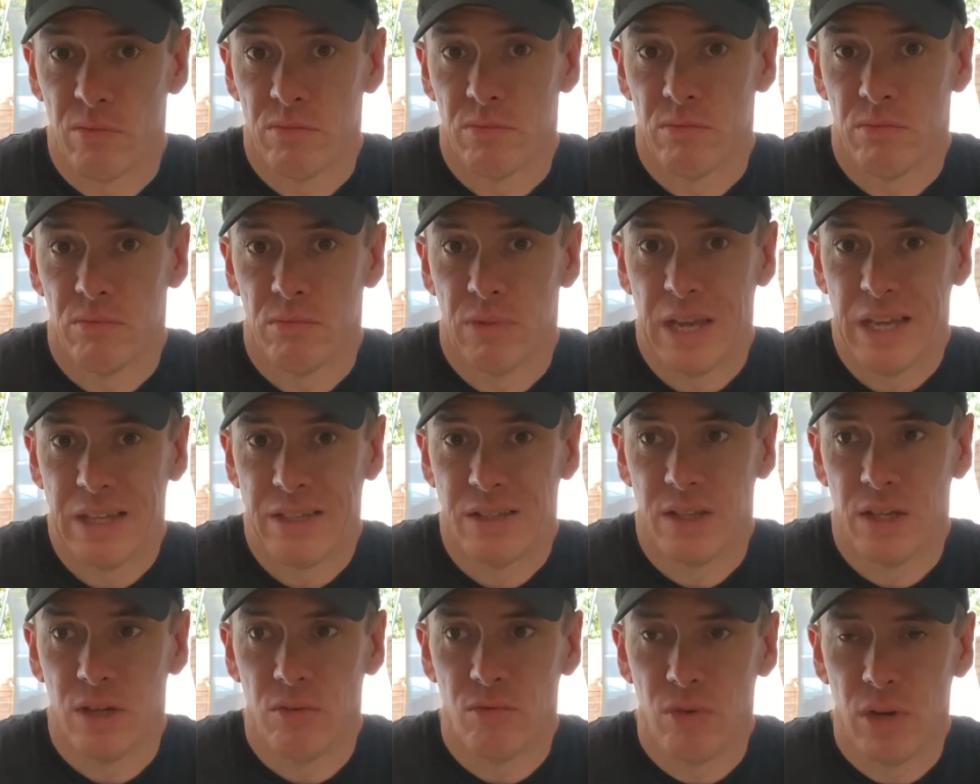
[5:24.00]

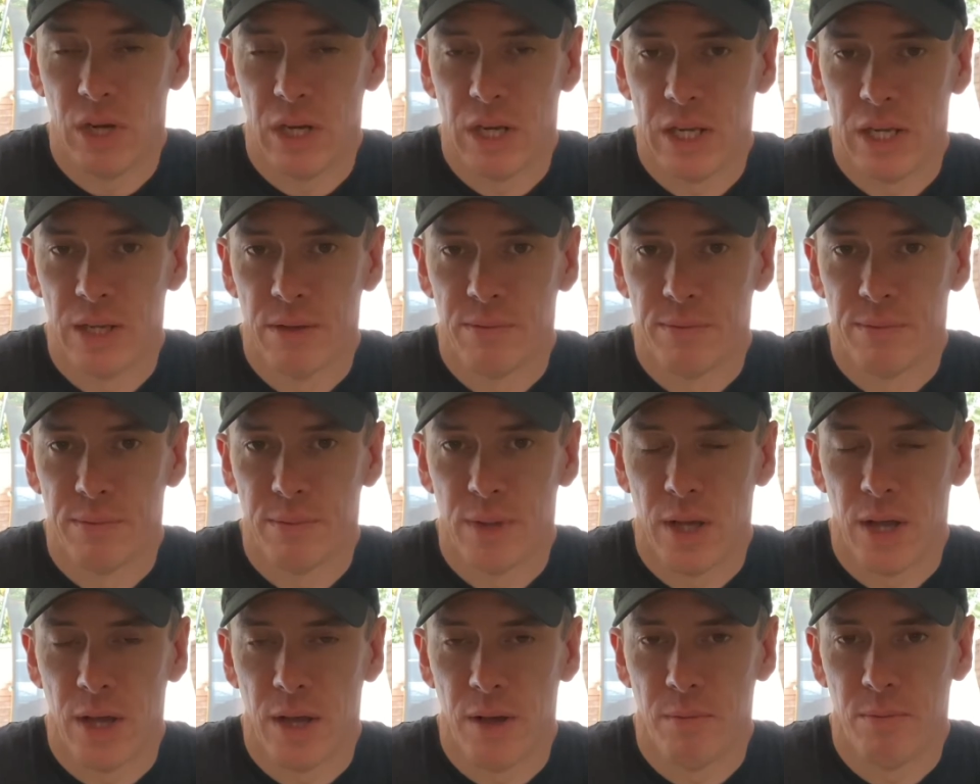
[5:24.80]
that's it really.
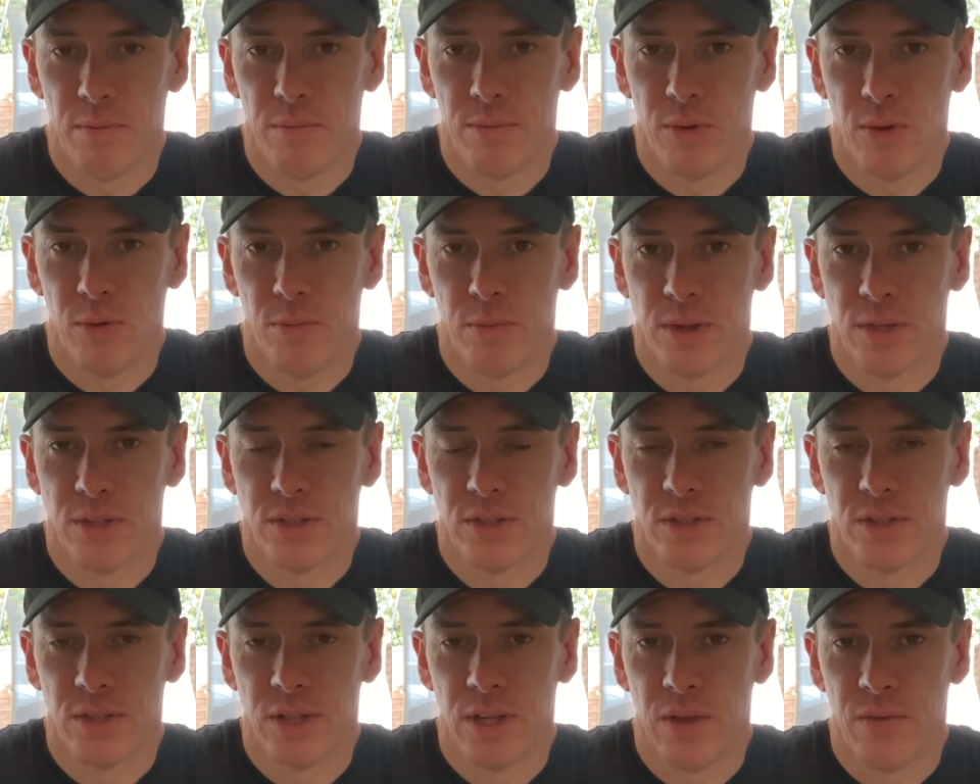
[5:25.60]
Not much
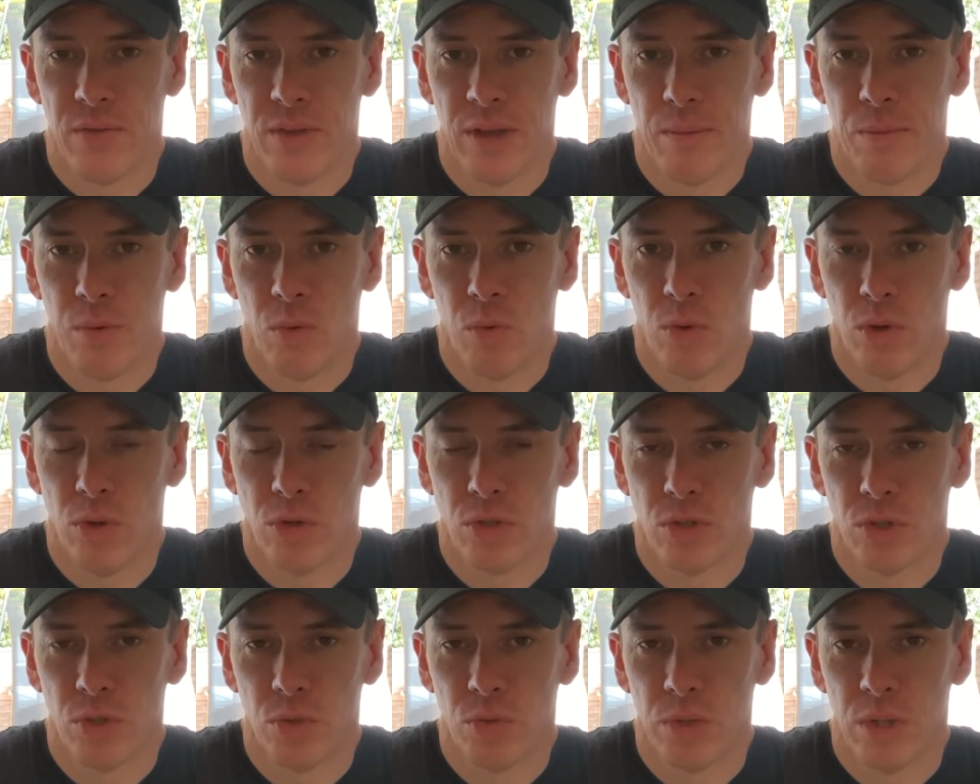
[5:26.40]
to say on the Apple Watch
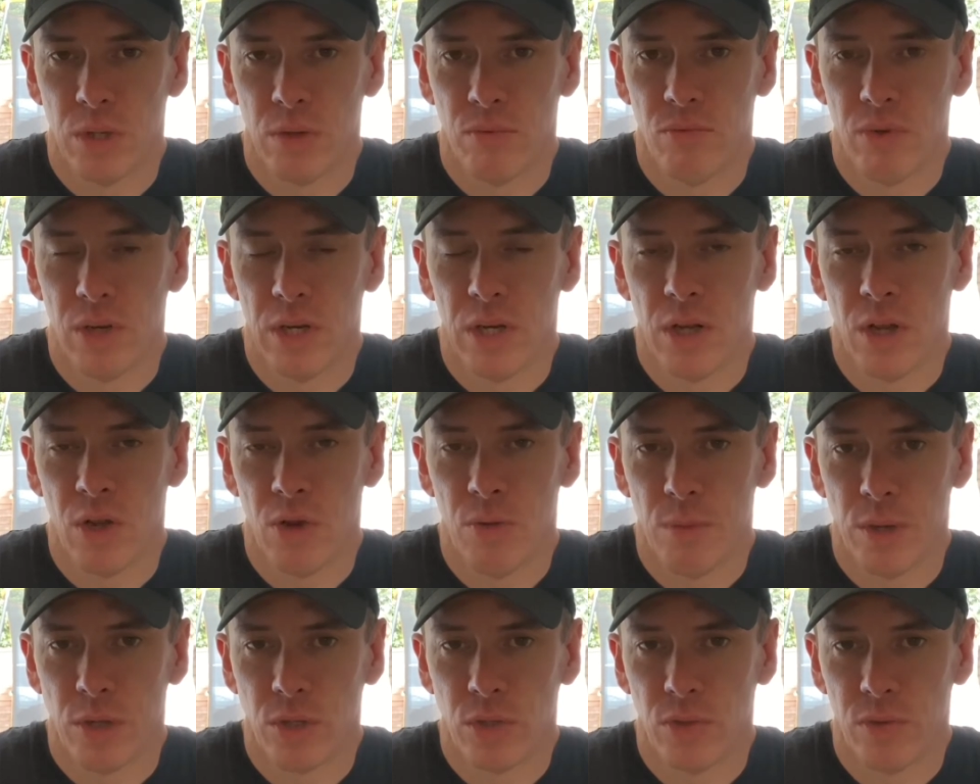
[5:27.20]
because we don't really know
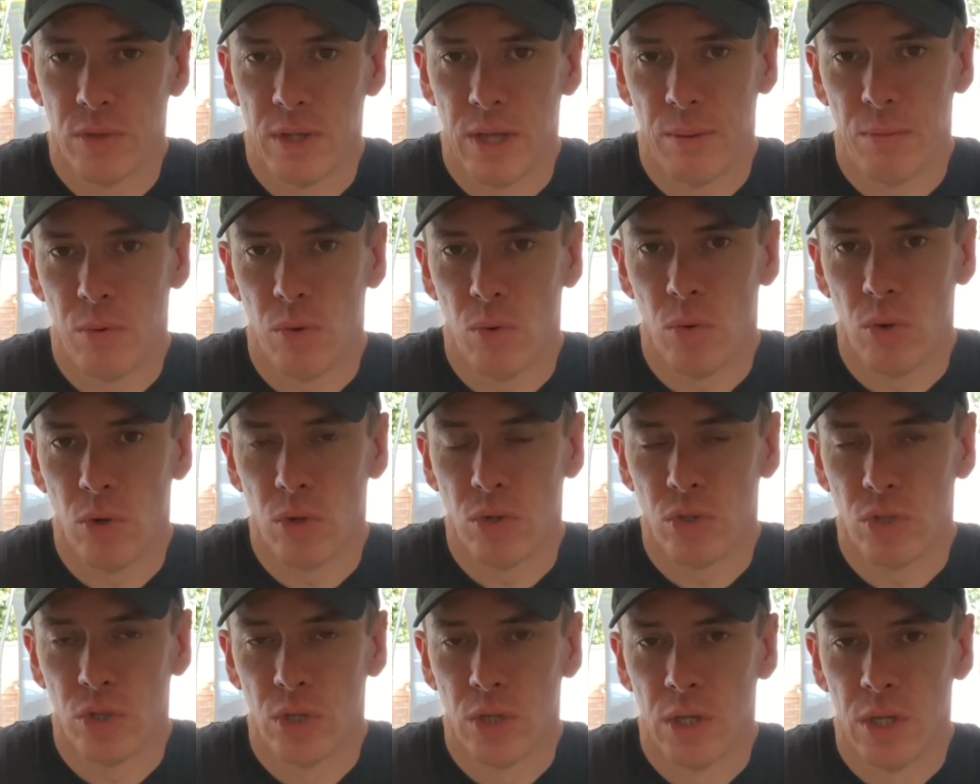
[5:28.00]
much on the Apple
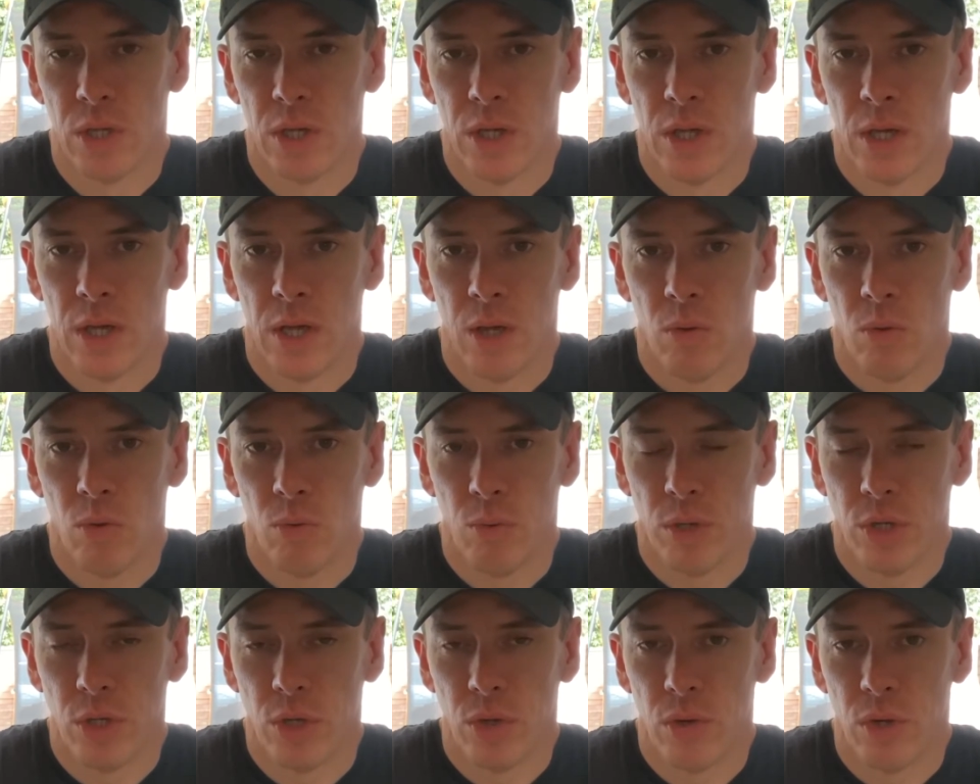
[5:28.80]
Watch. What
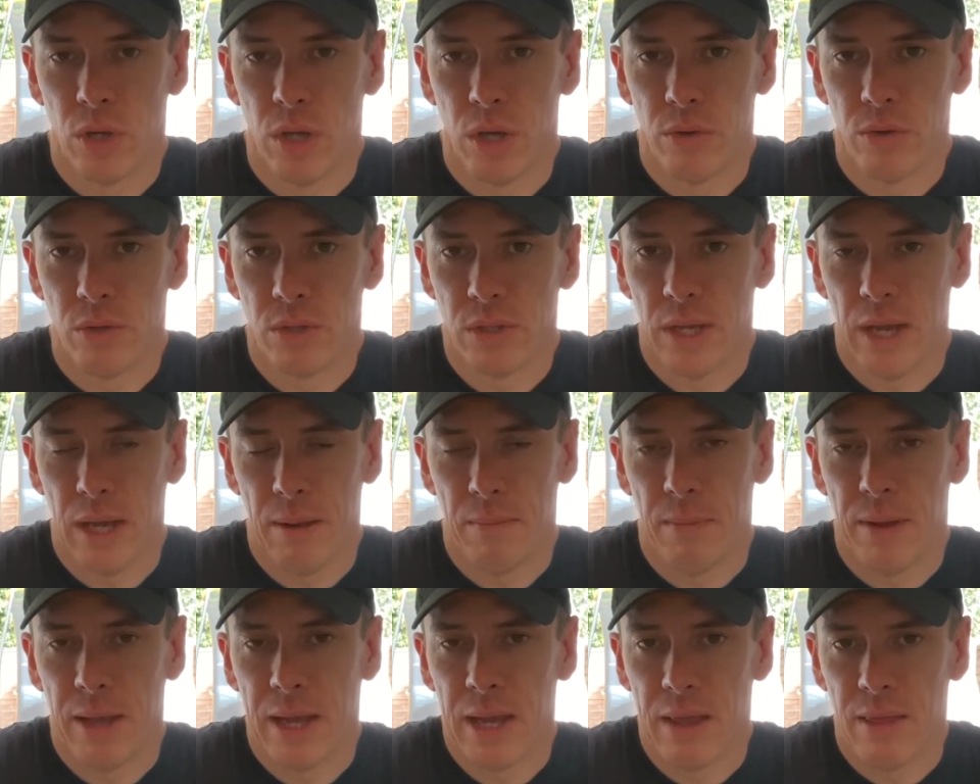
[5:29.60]
we do know is that
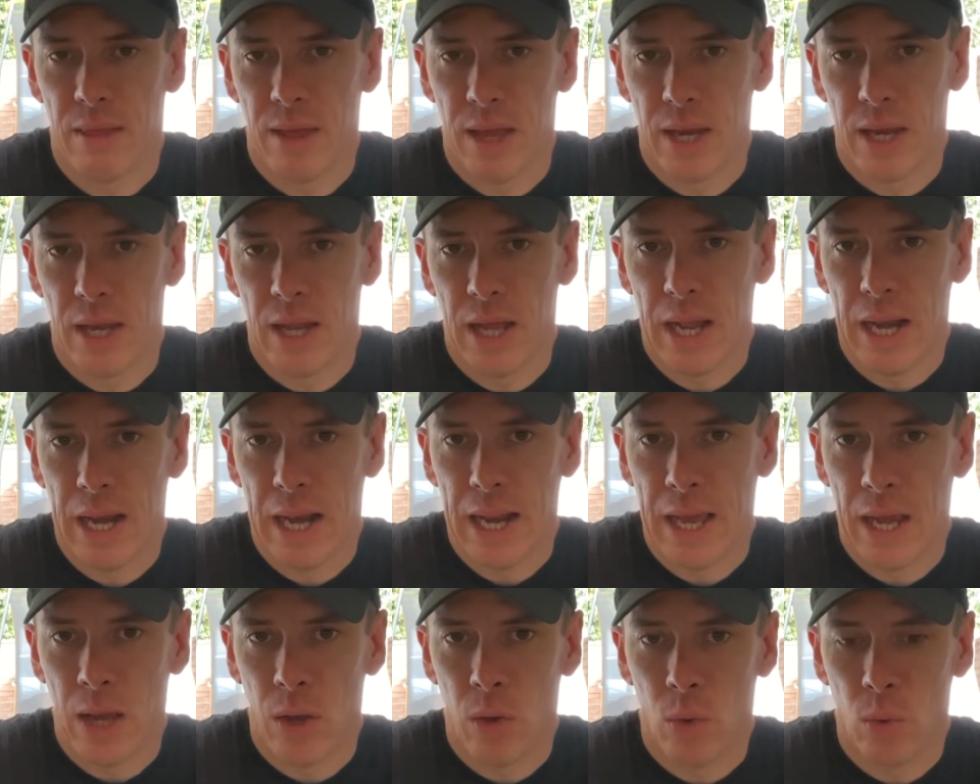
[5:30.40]
may then
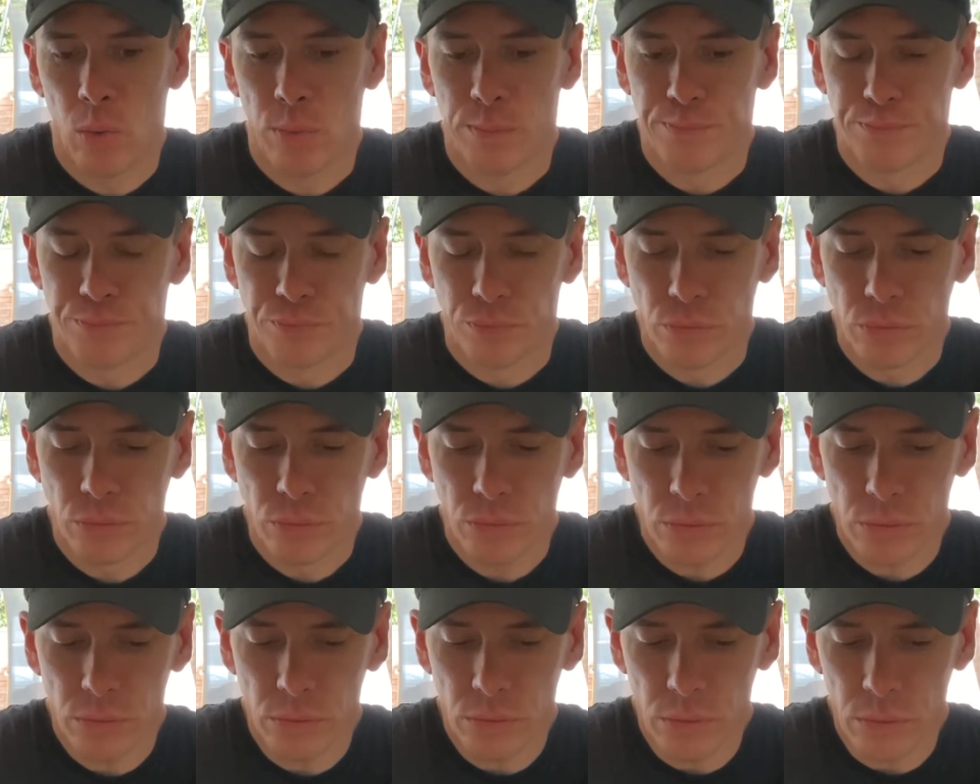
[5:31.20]
allow
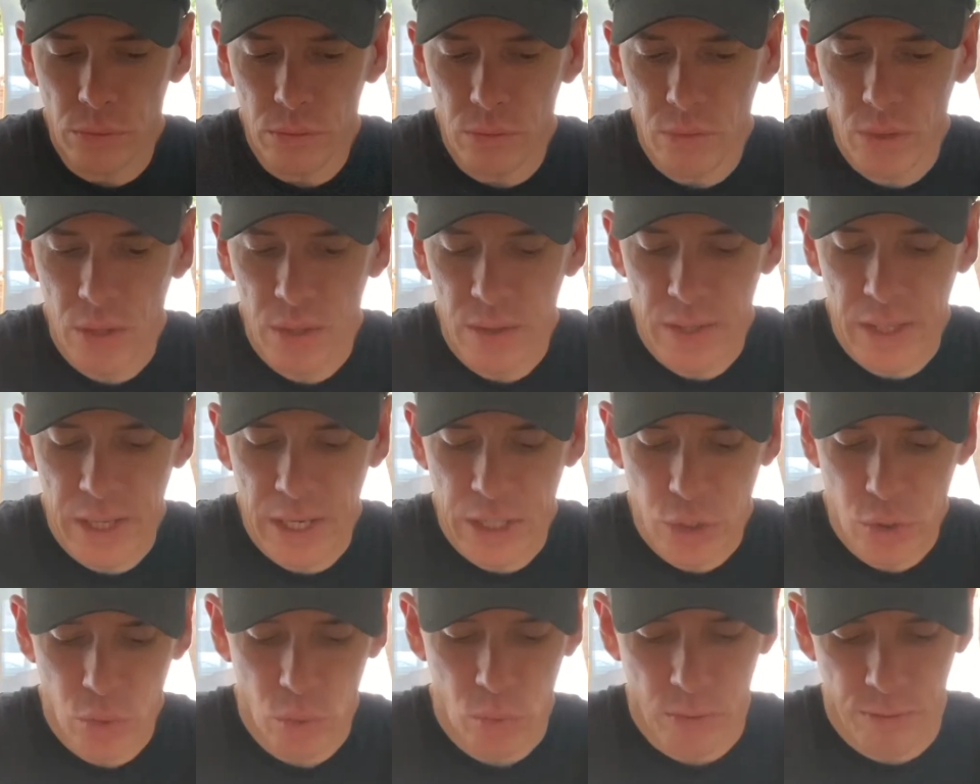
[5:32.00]
the
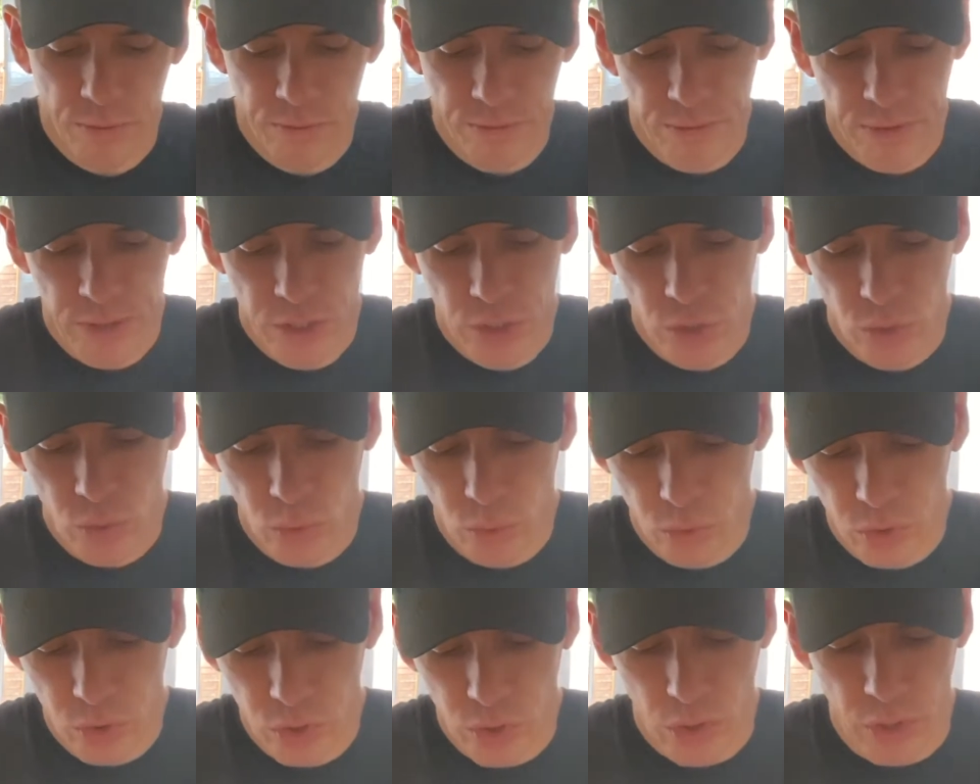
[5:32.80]
actual
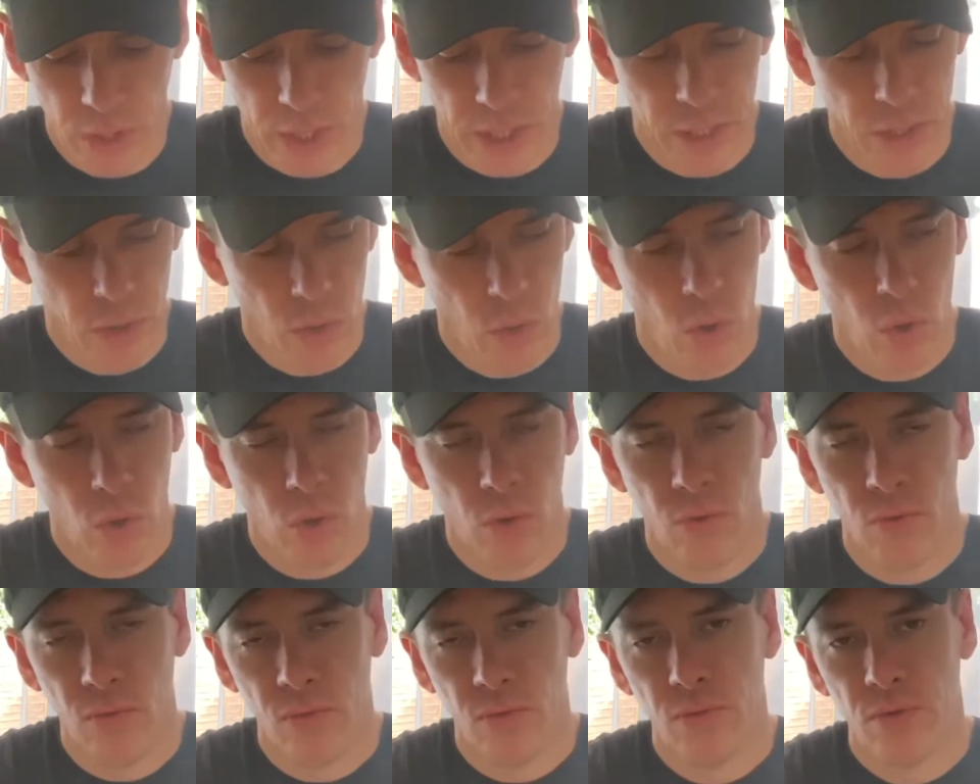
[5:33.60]
visual side
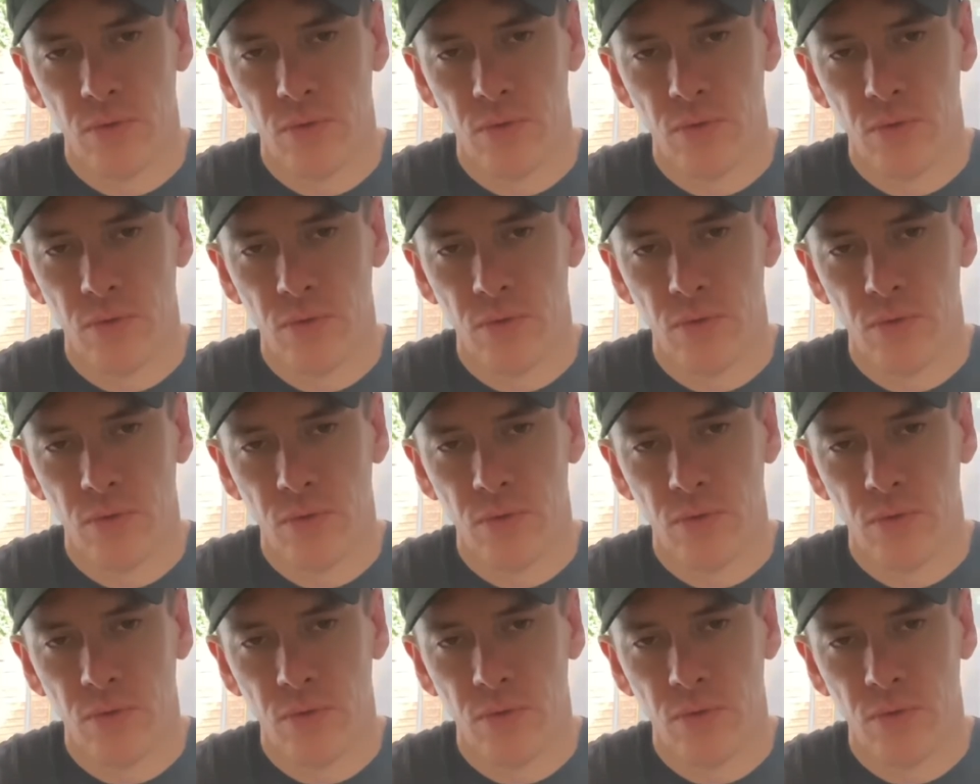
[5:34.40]
of